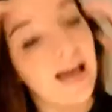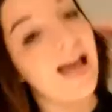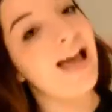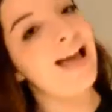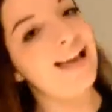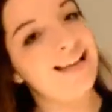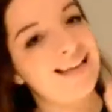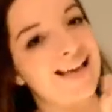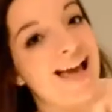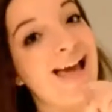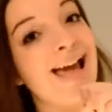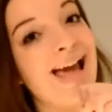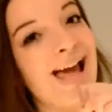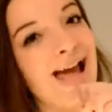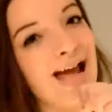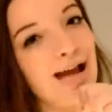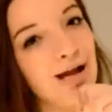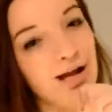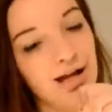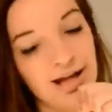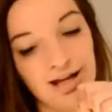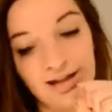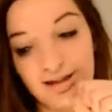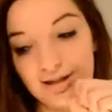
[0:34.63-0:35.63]

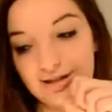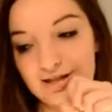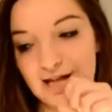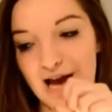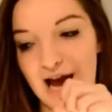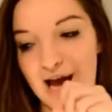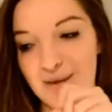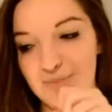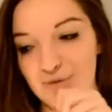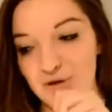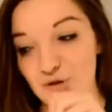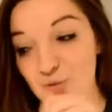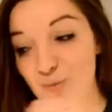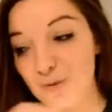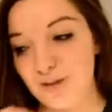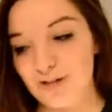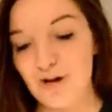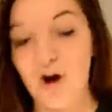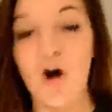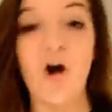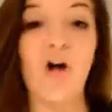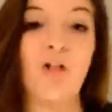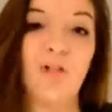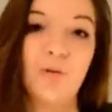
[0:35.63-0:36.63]
aka the time between
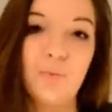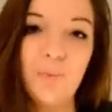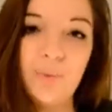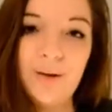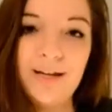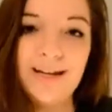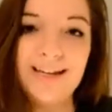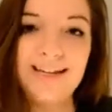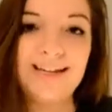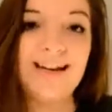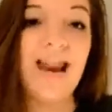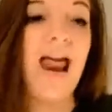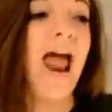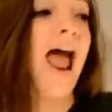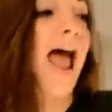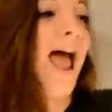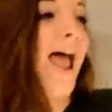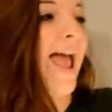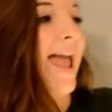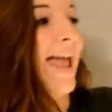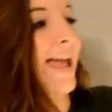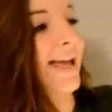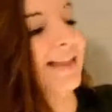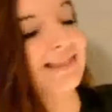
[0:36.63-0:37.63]
Halloween
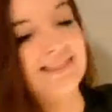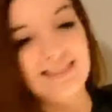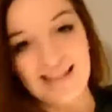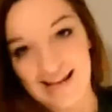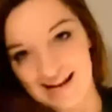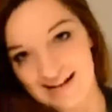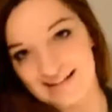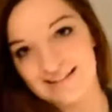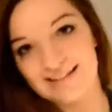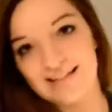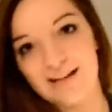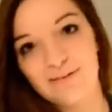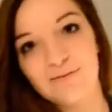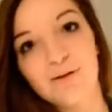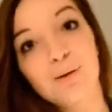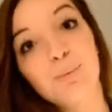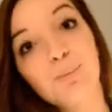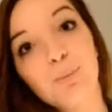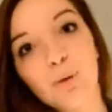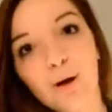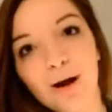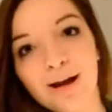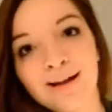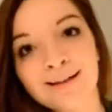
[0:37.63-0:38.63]
and Thanksgiving
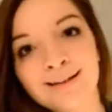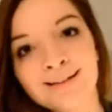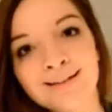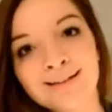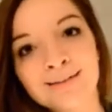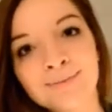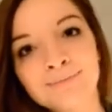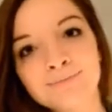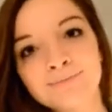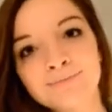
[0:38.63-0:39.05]
break.